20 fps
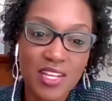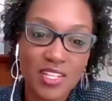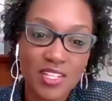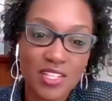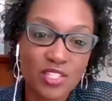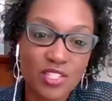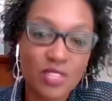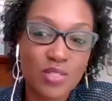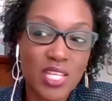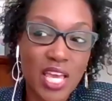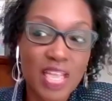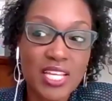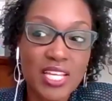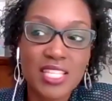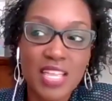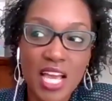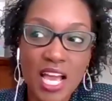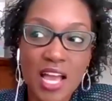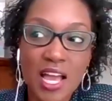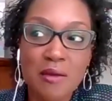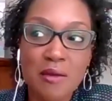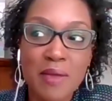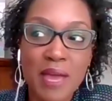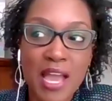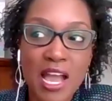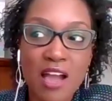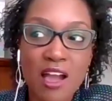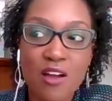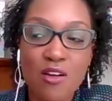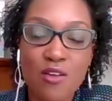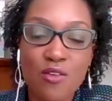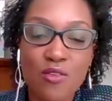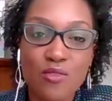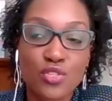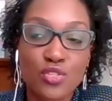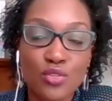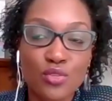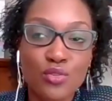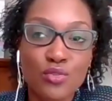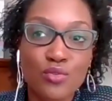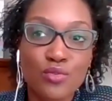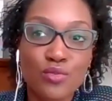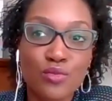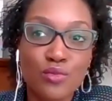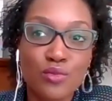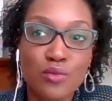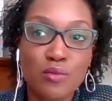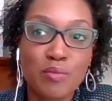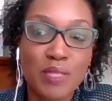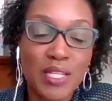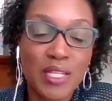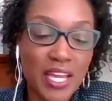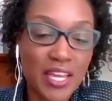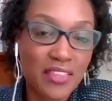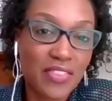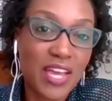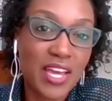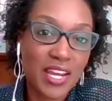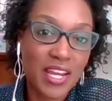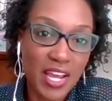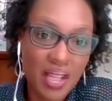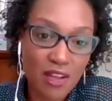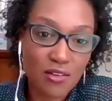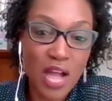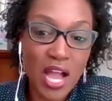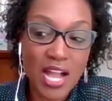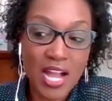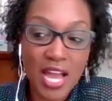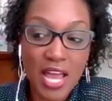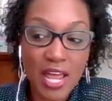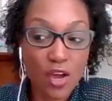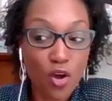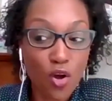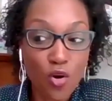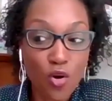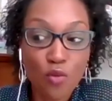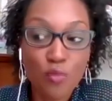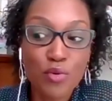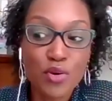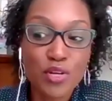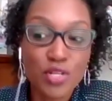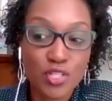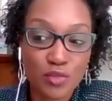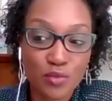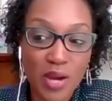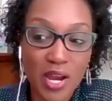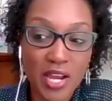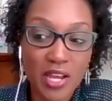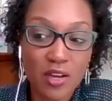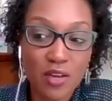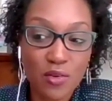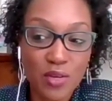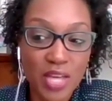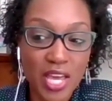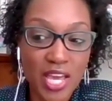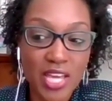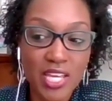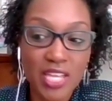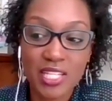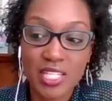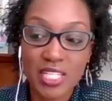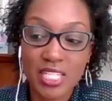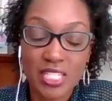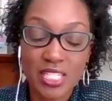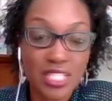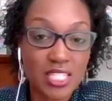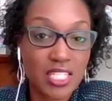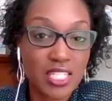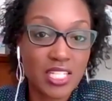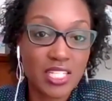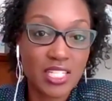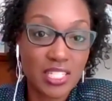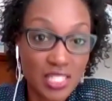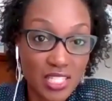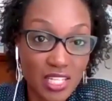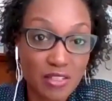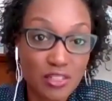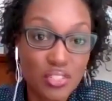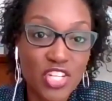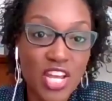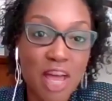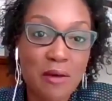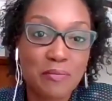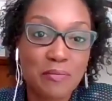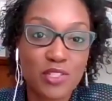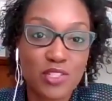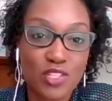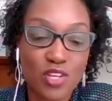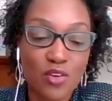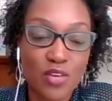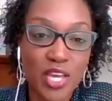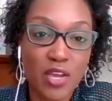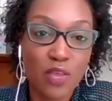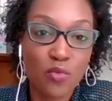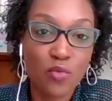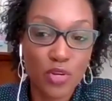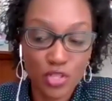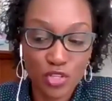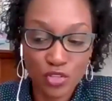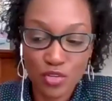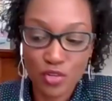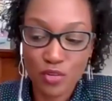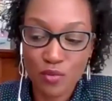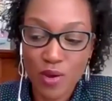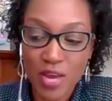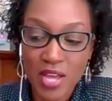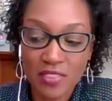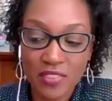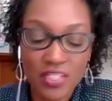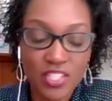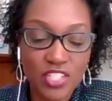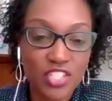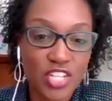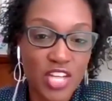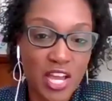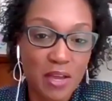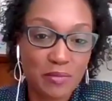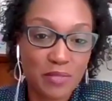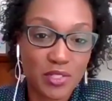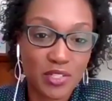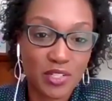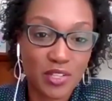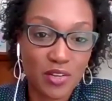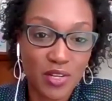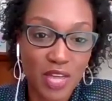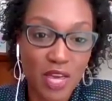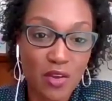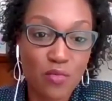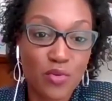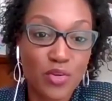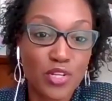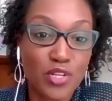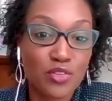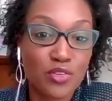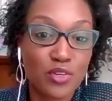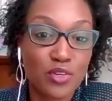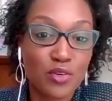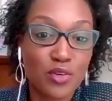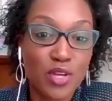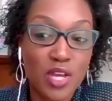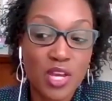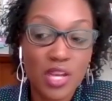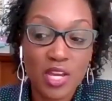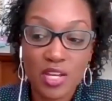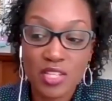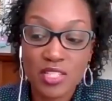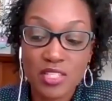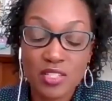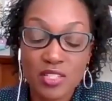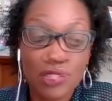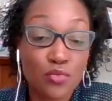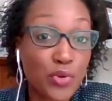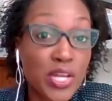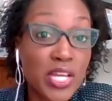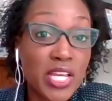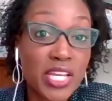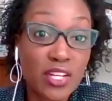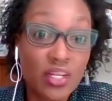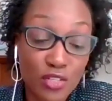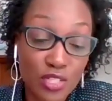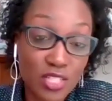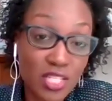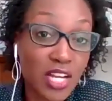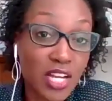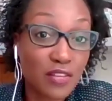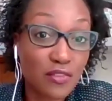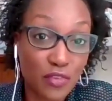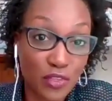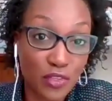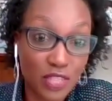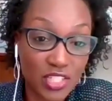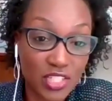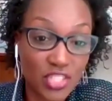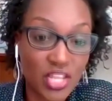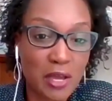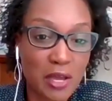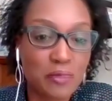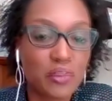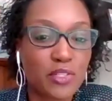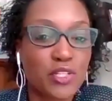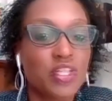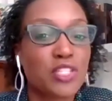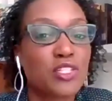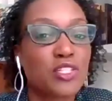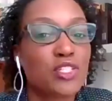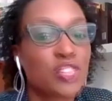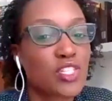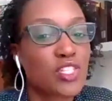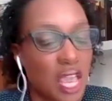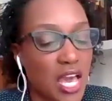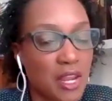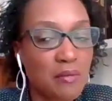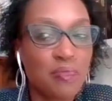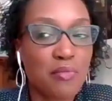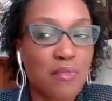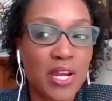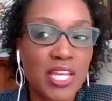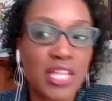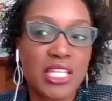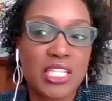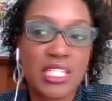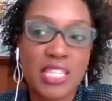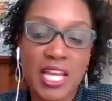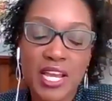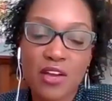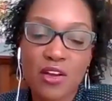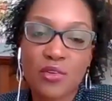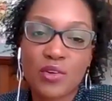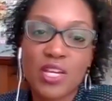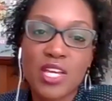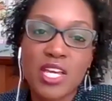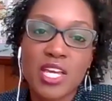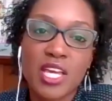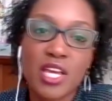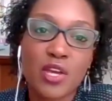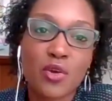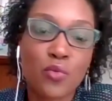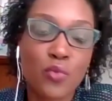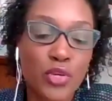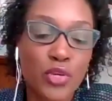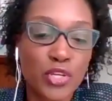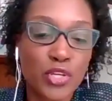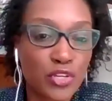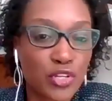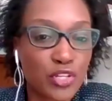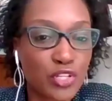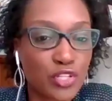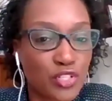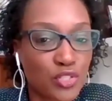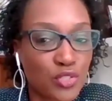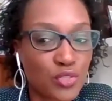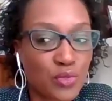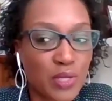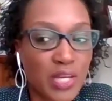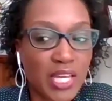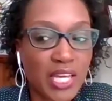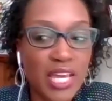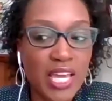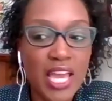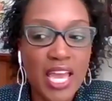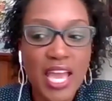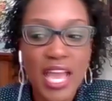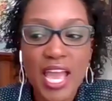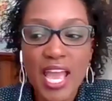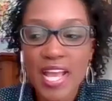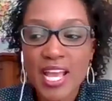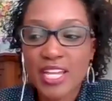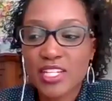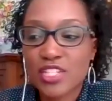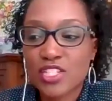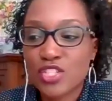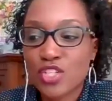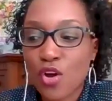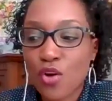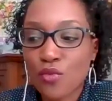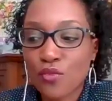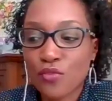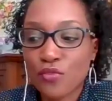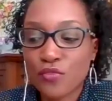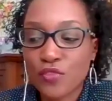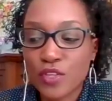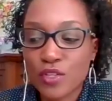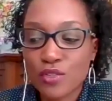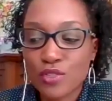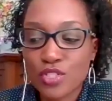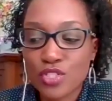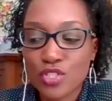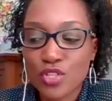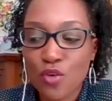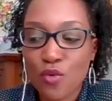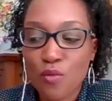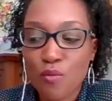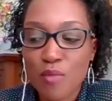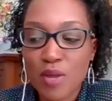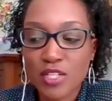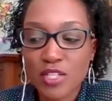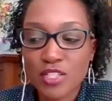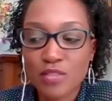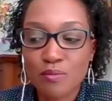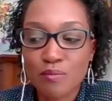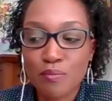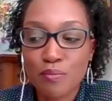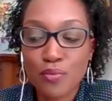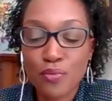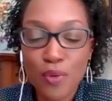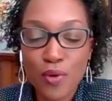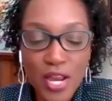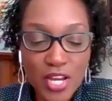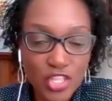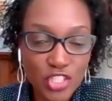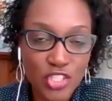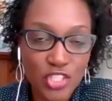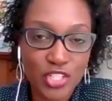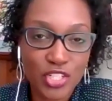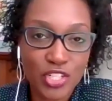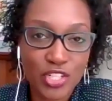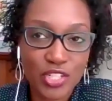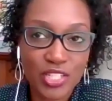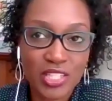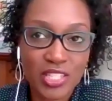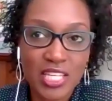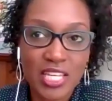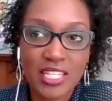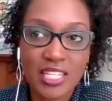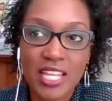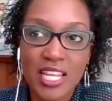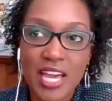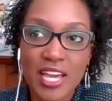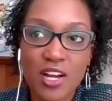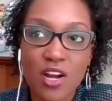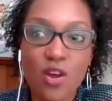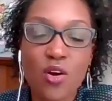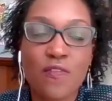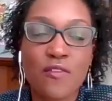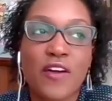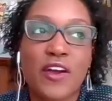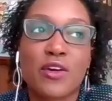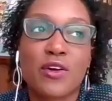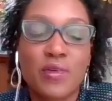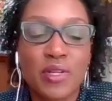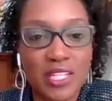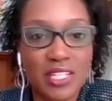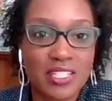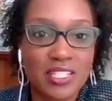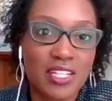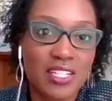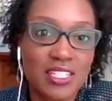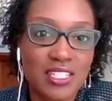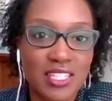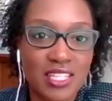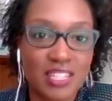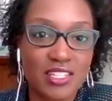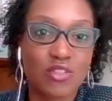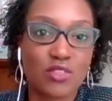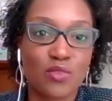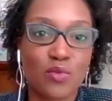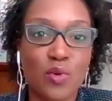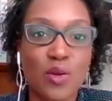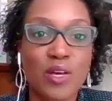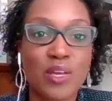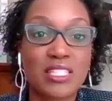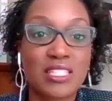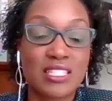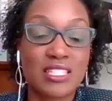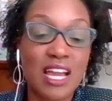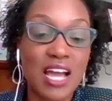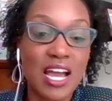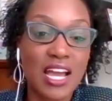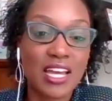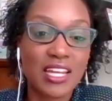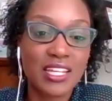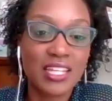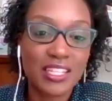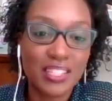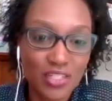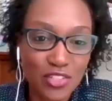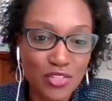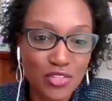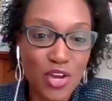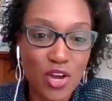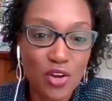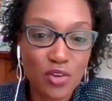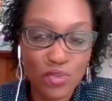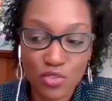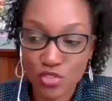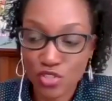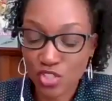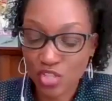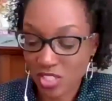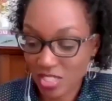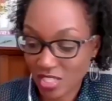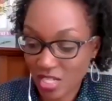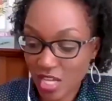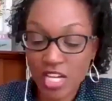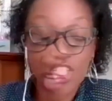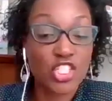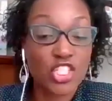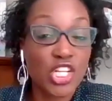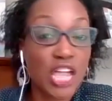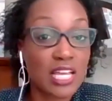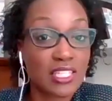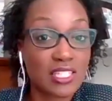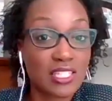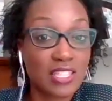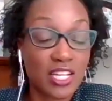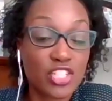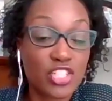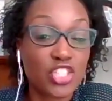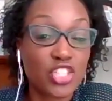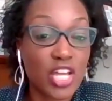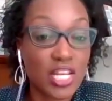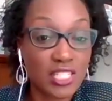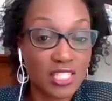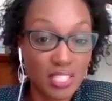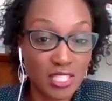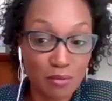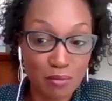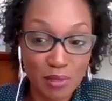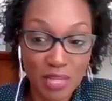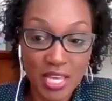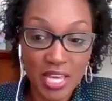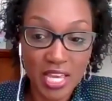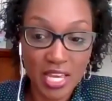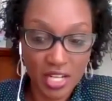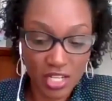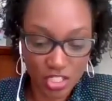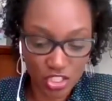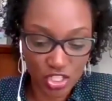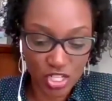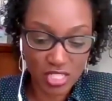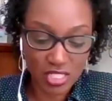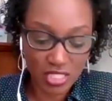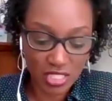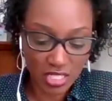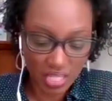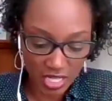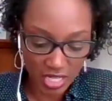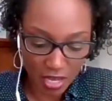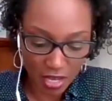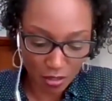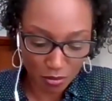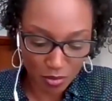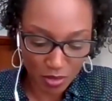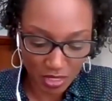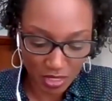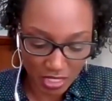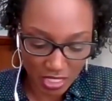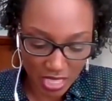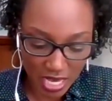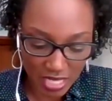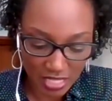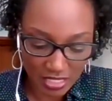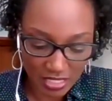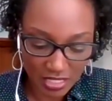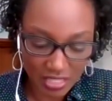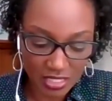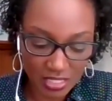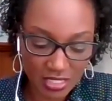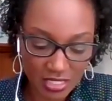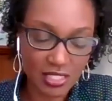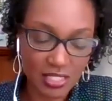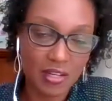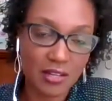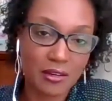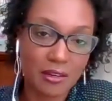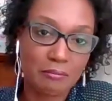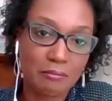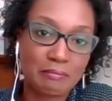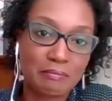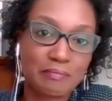So take time out to plan out. I got a whole book to write. Okay, is it 10? It's 10 chapters. Okay, when are you gonna write this chapter? Okay, when are you gonna read or study for this chapter? And just kind of break it down and when you're gonna do it. And don't feel so much pressure that like, oh, if I don't get it done, it's the end of the world. It's not, you know, you just adjust the plan, adjust the accountability as necessary.